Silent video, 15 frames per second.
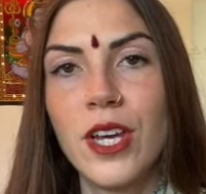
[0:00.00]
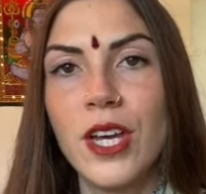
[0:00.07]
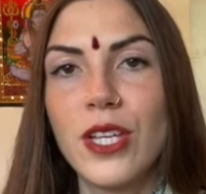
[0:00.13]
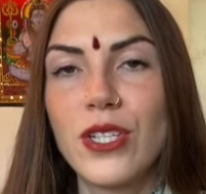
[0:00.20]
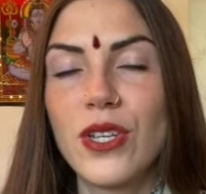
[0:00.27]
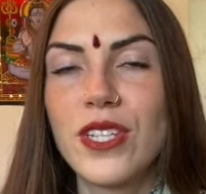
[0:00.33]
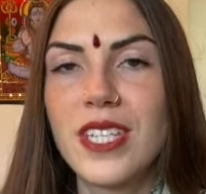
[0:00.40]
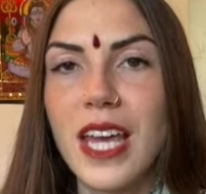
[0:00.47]

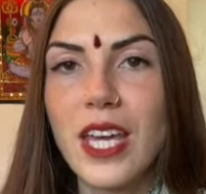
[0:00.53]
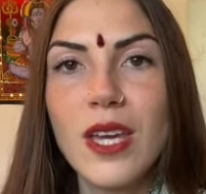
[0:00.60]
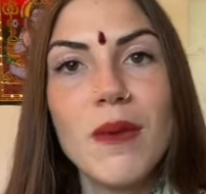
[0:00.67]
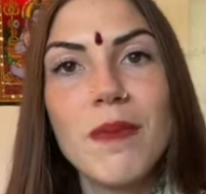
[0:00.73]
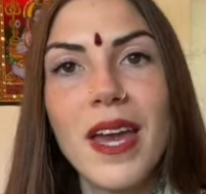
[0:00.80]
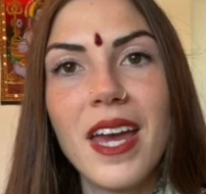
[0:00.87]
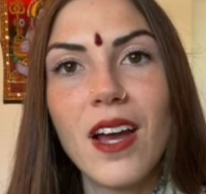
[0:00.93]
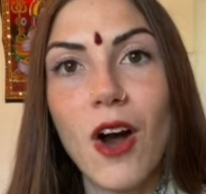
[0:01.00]
So say you
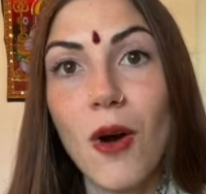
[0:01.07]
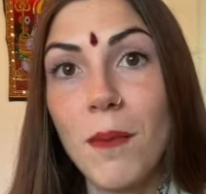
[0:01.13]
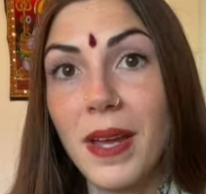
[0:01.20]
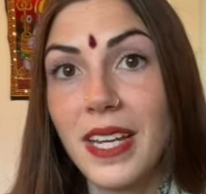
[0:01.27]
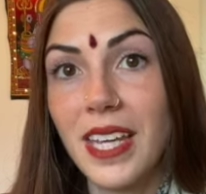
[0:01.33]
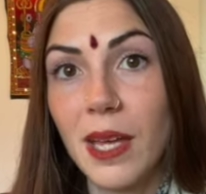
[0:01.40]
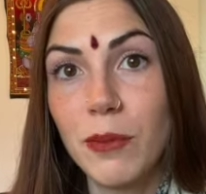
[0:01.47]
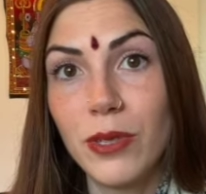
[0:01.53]
make
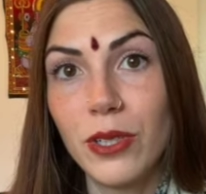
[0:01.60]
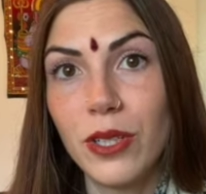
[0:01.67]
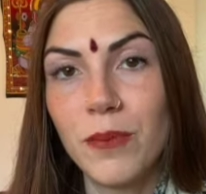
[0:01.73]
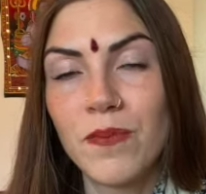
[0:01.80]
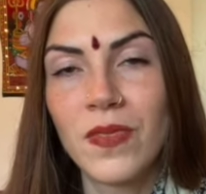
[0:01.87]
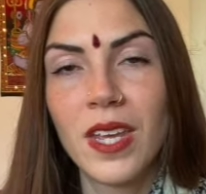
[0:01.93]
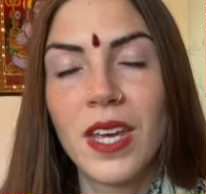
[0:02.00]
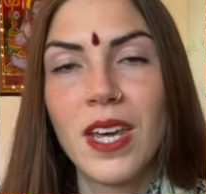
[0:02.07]
homemade
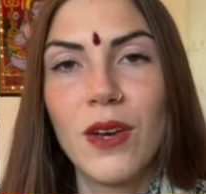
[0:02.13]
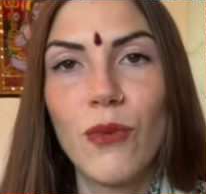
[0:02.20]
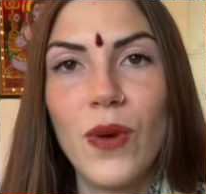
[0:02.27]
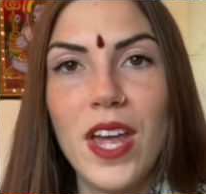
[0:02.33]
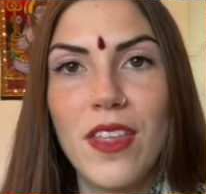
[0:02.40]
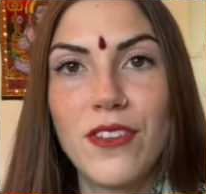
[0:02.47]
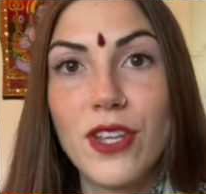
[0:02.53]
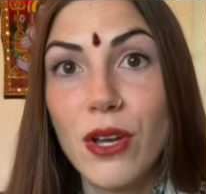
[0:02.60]
kibble
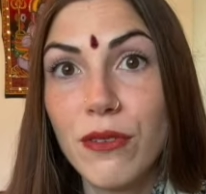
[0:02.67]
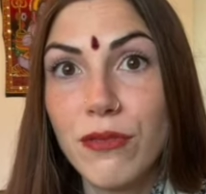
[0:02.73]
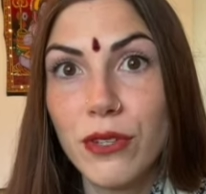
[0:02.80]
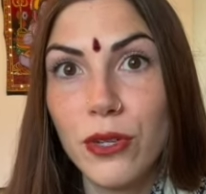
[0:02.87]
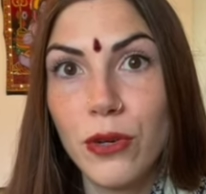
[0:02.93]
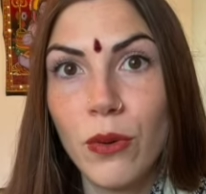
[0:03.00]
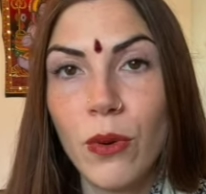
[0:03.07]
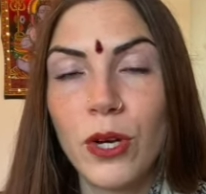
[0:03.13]
with
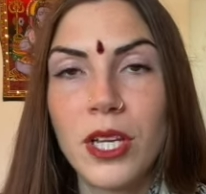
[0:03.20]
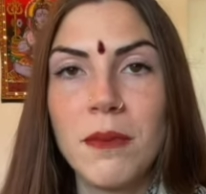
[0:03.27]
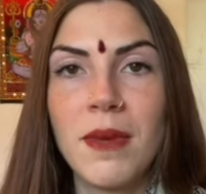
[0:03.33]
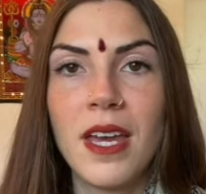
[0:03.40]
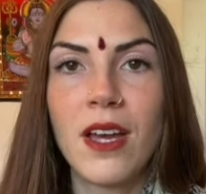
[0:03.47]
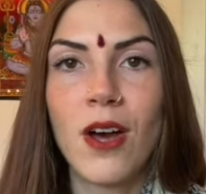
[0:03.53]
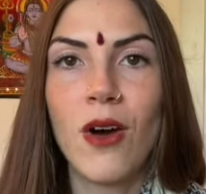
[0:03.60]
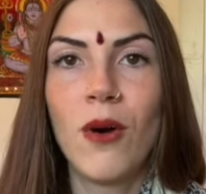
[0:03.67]
tofu or you
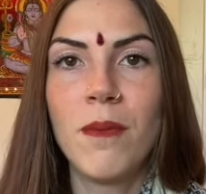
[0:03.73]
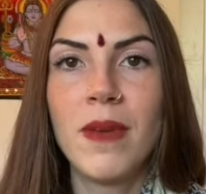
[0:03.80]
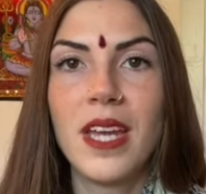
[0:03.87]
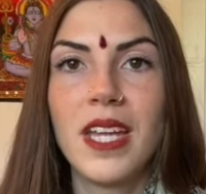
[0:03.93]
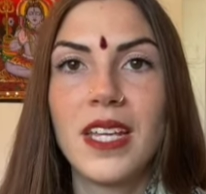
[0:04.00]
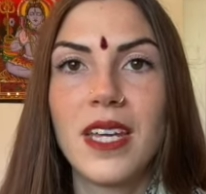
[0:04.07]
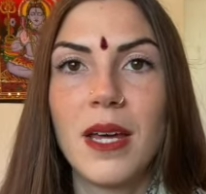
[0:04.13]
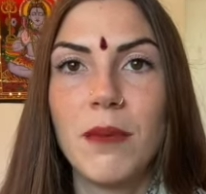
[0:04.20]
make
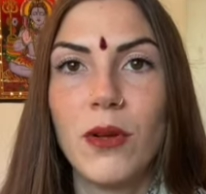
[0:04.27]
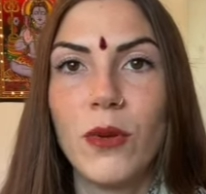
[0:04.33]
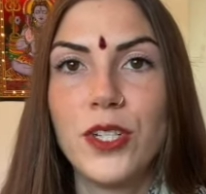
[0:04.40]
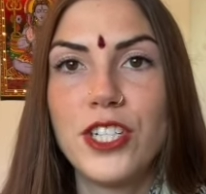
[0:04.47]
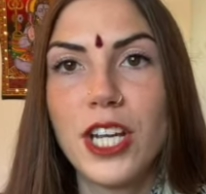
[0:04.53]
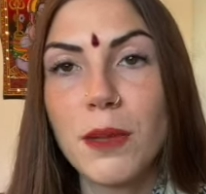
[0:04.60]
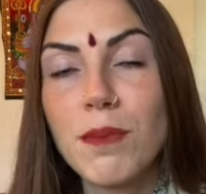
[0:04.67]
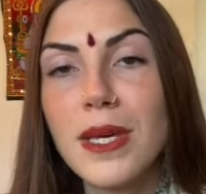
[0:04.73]
homemade kibble with
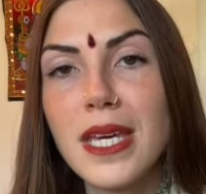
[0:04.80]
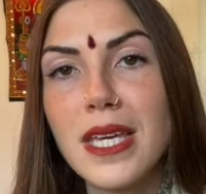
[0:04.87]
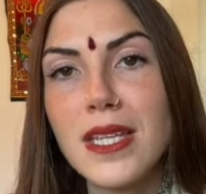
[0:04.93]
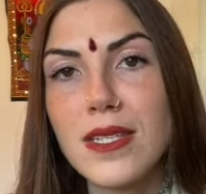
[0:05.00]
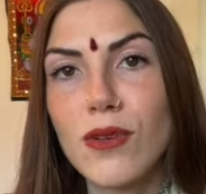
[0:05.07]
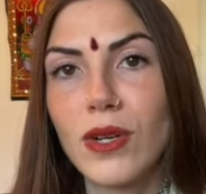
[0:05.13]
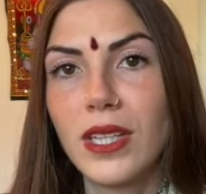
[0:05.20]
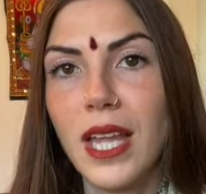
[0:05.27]

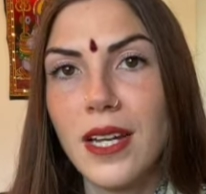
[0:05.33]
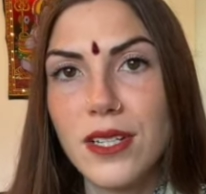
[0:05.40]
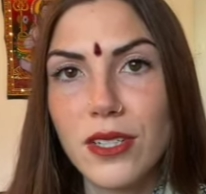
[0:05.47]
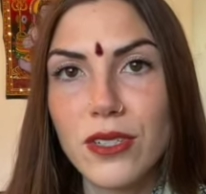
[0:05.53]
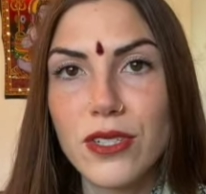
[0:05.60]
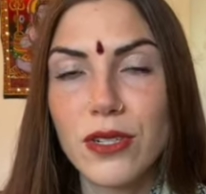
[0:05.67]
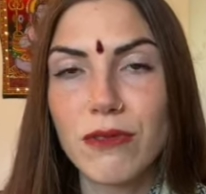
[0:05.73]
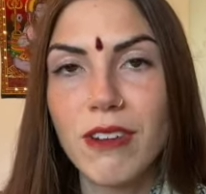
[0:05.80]
chickpeas or
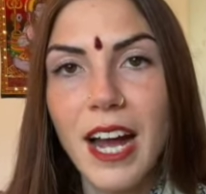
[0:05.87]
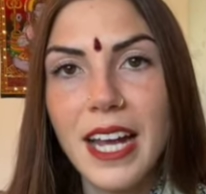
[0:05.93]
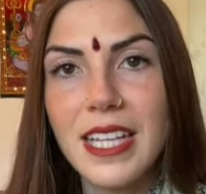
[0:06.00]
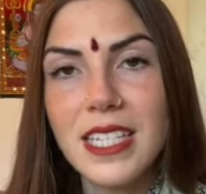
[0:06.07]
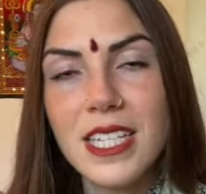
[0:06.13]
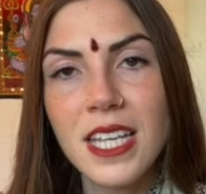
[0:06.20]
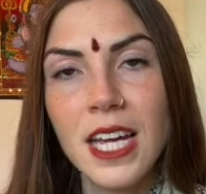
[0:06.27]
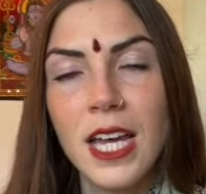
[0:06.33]
lentils or
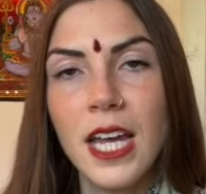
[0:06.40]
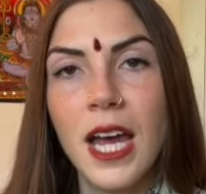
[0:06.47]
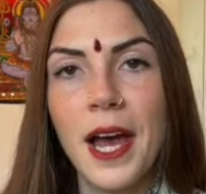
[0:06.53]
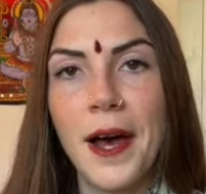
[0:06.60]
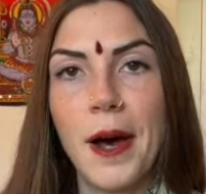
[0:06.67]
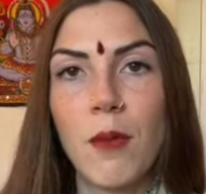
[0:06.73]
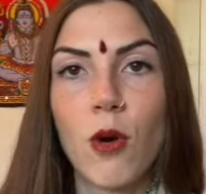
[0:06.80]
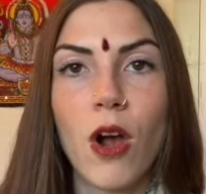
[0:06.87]
rice
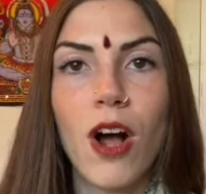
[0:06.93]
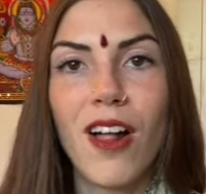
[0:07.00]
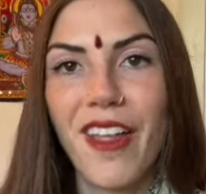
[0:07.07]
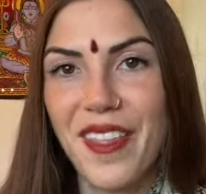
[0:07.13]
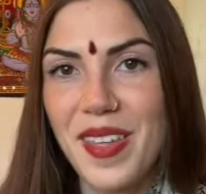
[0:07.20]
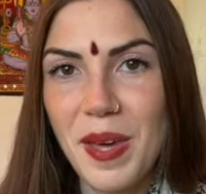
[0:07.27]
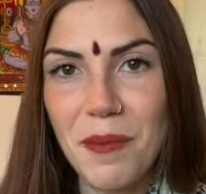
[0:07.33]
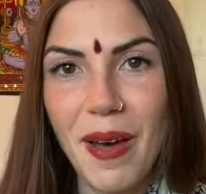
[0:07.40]
um, or all
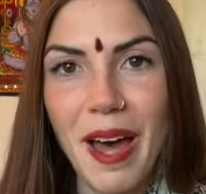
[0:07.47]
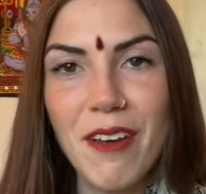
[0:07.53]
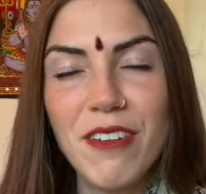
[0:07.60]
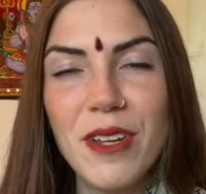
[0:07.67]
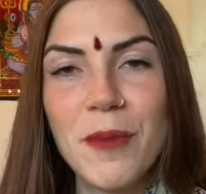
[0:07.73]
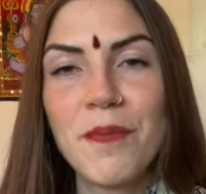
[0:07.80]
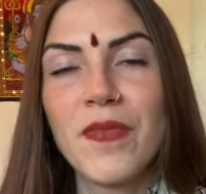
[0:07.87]
of the above.